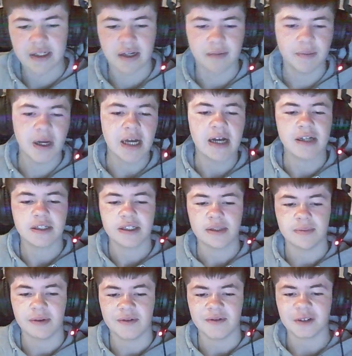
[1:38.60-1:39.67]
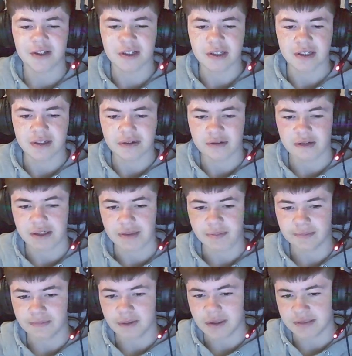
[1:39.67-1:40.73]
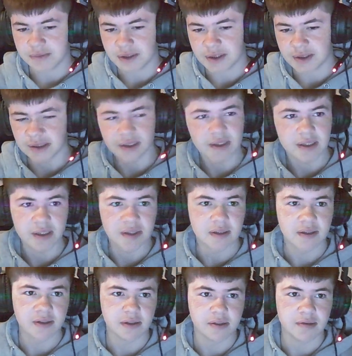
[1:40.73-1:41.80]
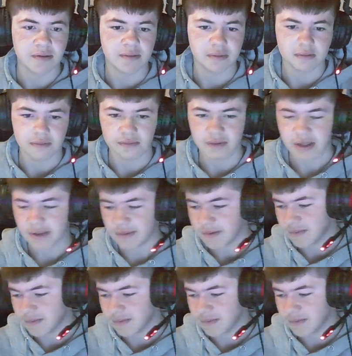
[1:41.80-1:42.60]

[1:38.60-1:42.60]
I might actually be volunteering when I'm 16, so I mean,